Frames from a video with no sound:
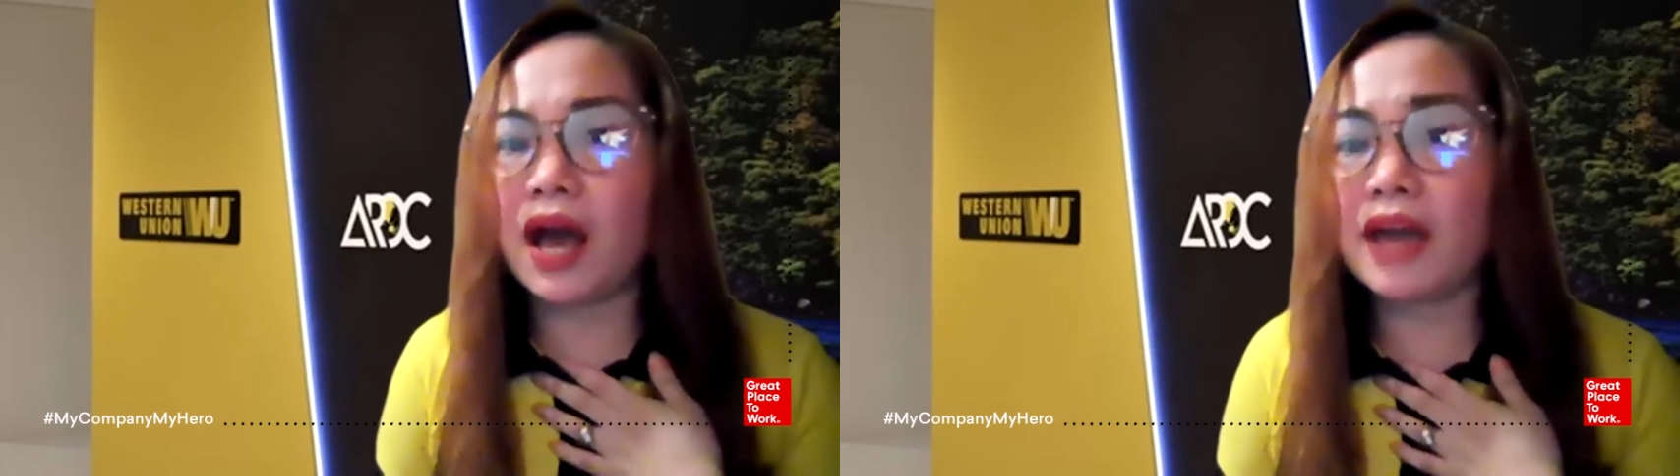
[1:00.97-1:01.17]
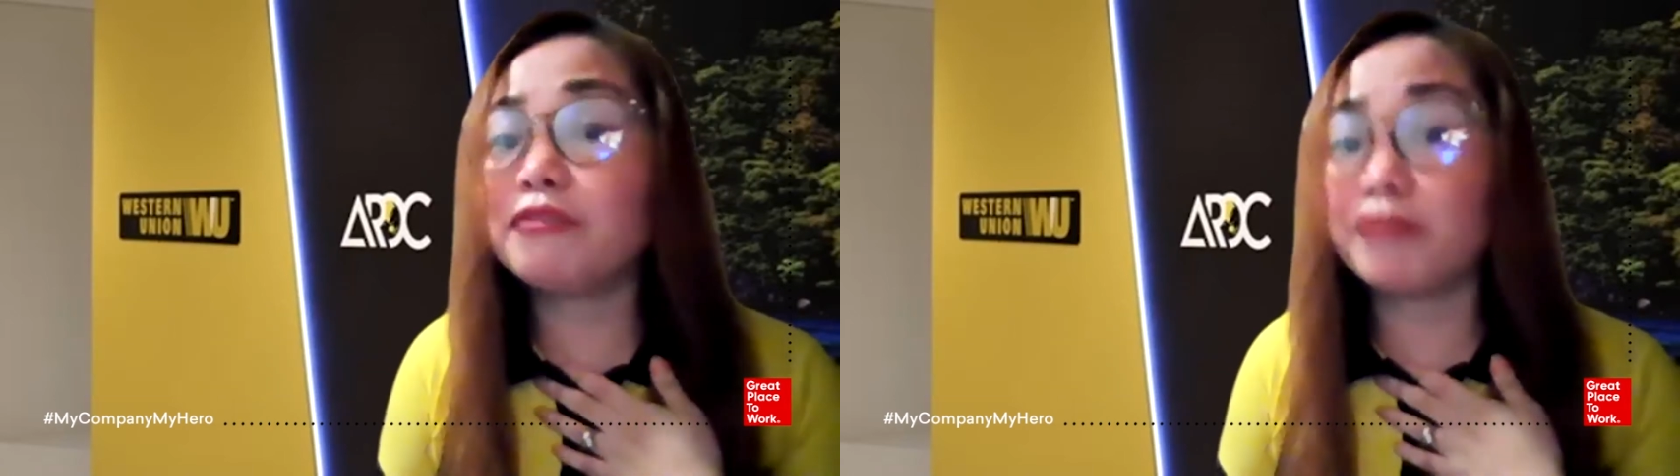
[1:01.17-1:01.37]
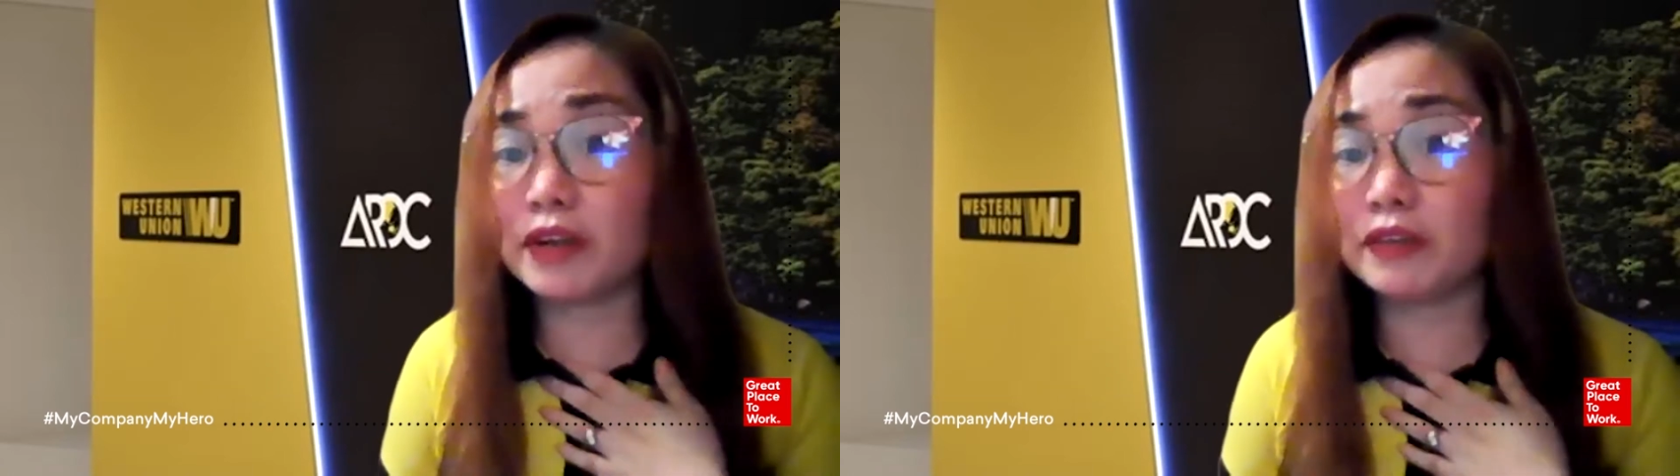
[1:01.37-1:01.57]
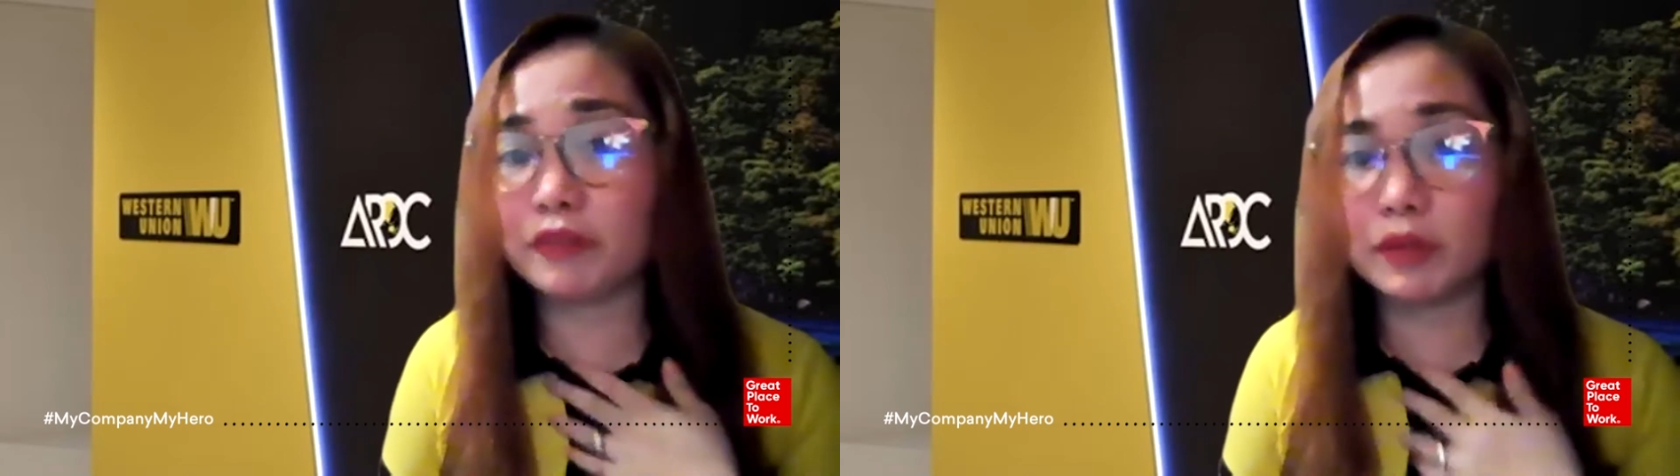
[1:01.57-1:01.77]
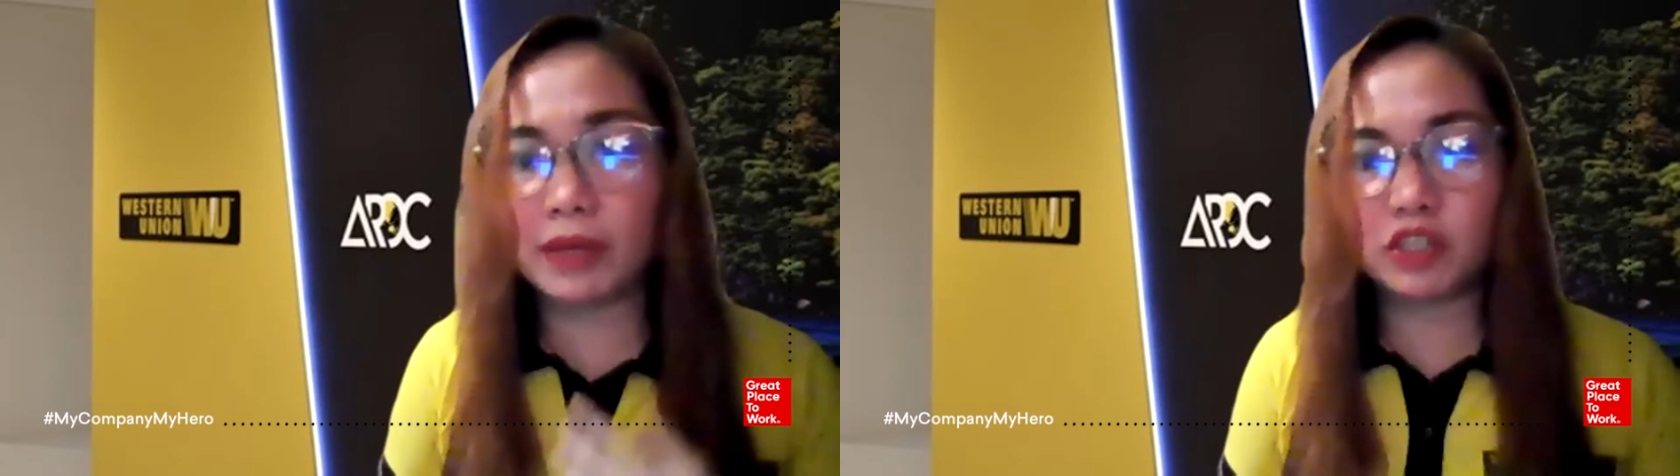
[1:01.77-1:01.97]
I feared
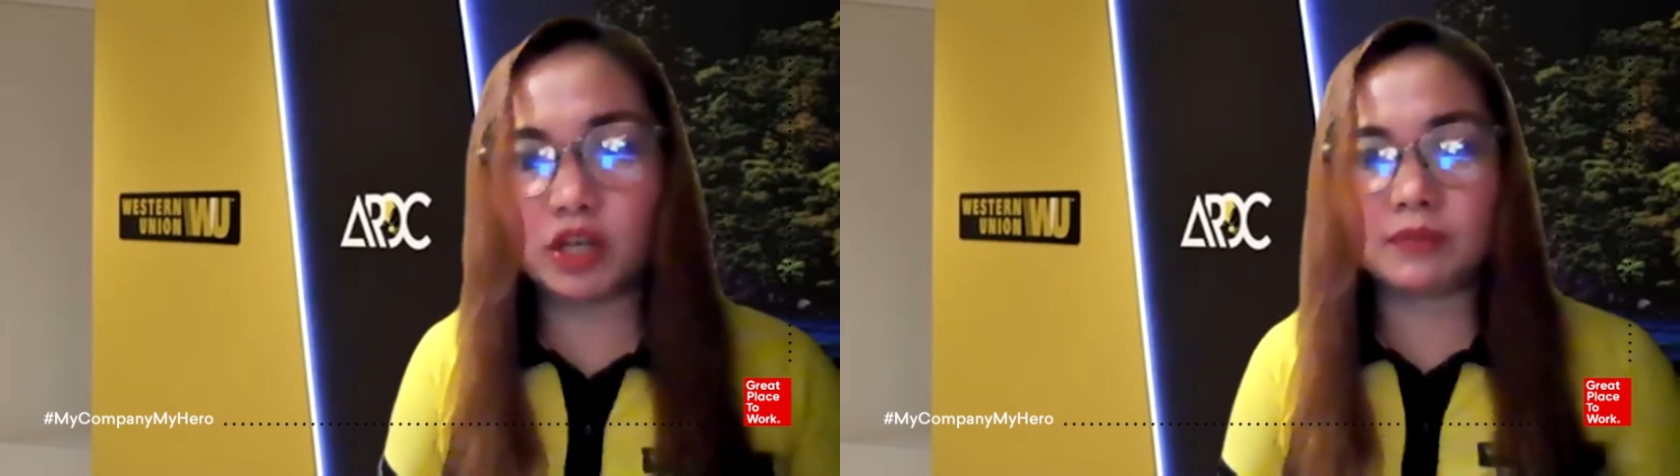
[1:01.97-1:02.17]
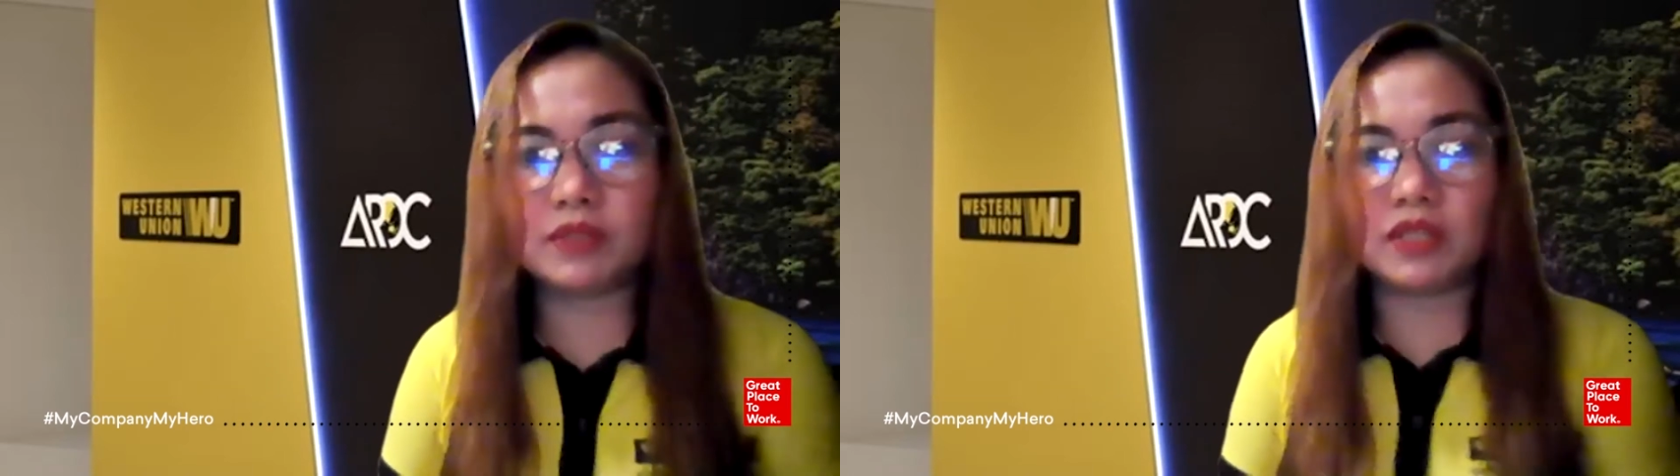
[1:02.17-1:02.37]
for my job